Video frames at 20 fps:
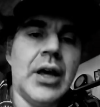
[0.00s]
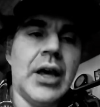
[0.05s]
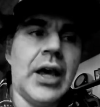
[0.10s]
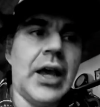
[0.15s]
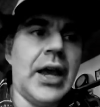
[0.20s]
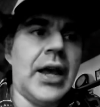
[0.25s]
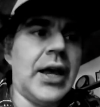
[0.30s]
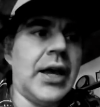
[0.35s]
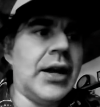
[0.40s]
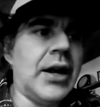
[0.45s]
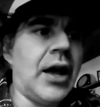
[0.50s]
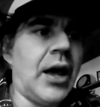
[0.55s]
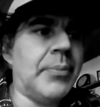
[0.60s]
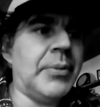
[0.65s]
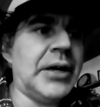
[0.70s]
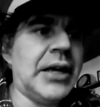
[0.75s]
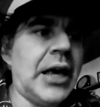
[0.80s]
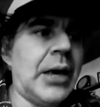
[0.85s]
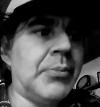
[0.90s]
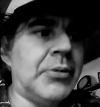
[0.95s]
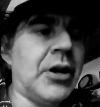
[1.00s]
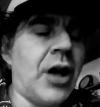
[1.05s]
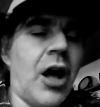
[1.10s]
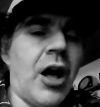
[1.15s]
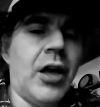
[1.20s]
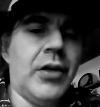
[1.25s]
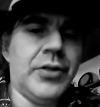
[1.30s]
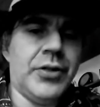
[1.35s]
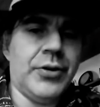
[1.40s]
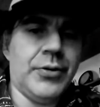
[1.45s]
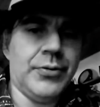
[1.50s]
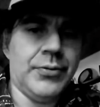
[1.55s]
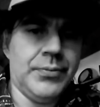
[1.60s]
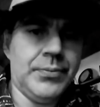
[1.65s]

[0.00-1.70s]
and I became an author.